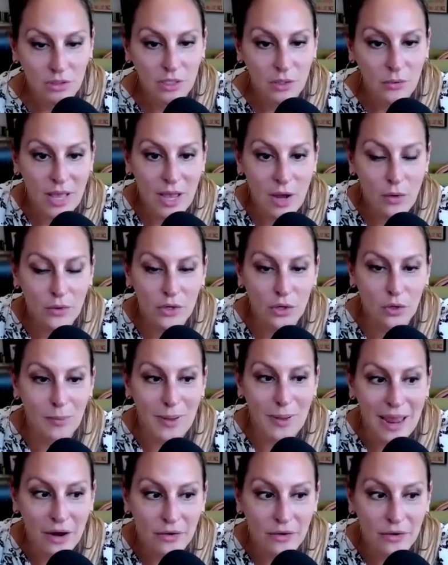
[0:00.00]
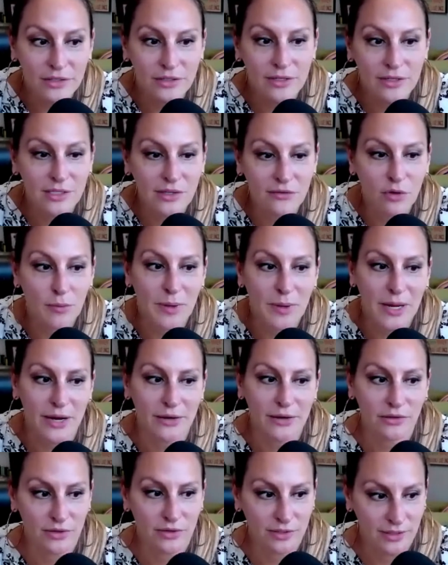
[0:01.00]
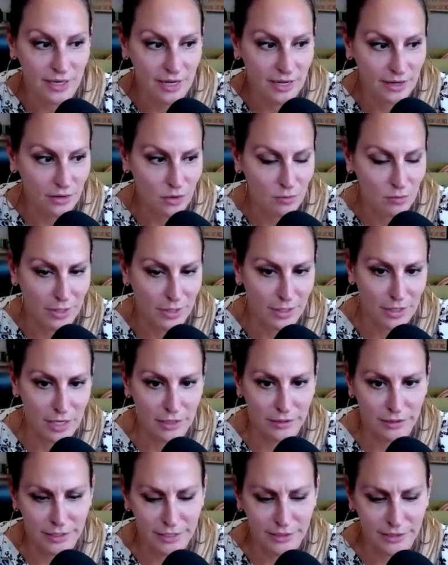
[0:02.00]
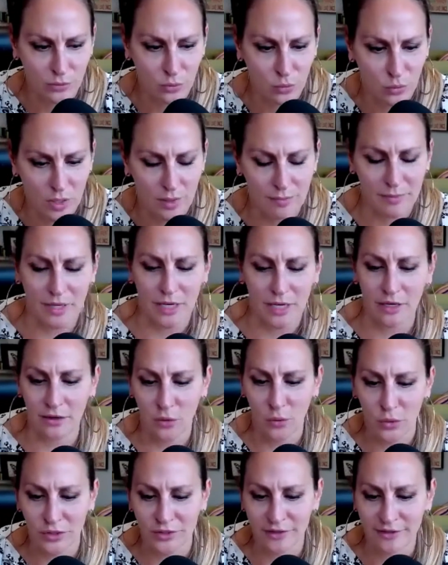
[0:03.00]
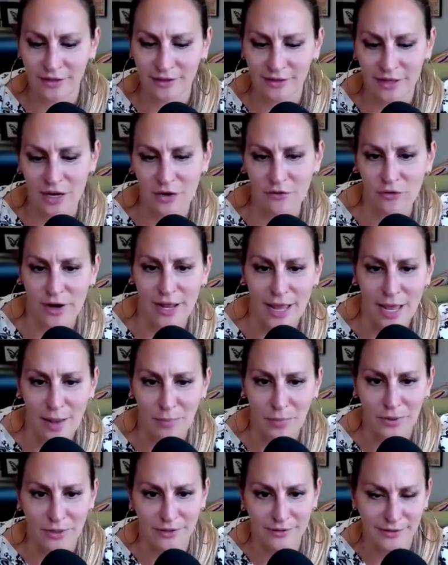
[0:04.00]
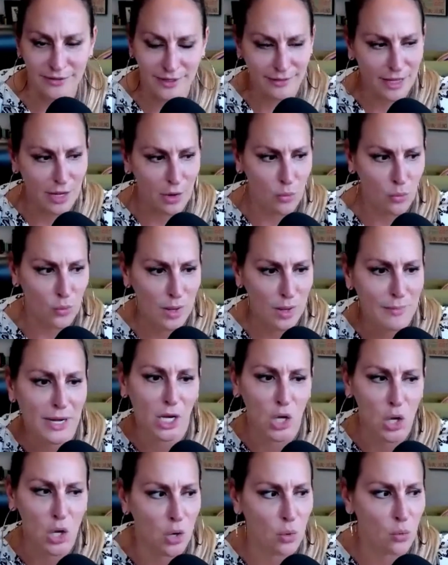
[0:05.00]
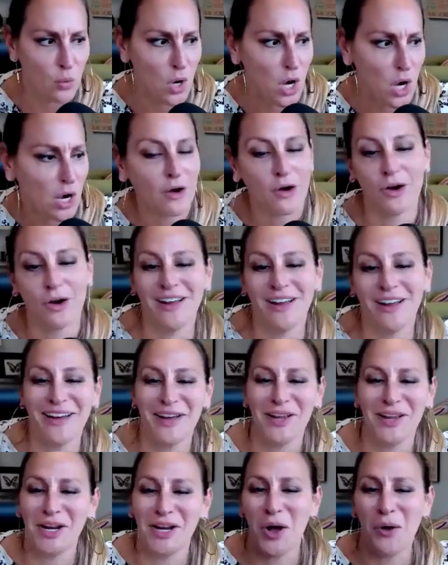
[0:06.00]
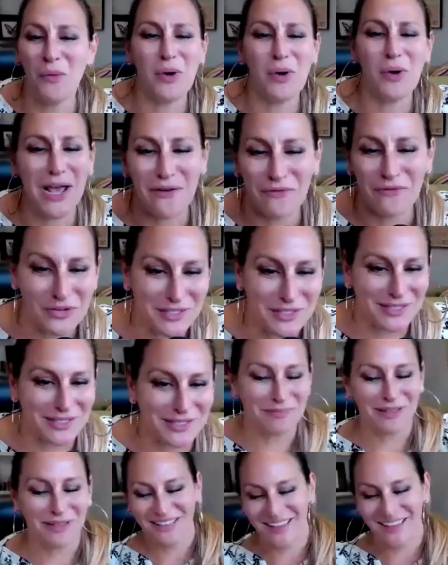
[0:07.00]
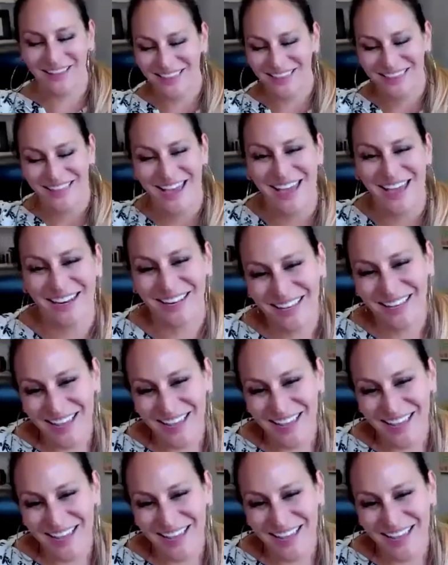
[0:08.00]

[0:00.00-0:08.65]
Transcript: How are your parents? Because if your parents are saying, oh my God, these women, and the worst thing that ever happened is they let women go to work, or whatever, something like that.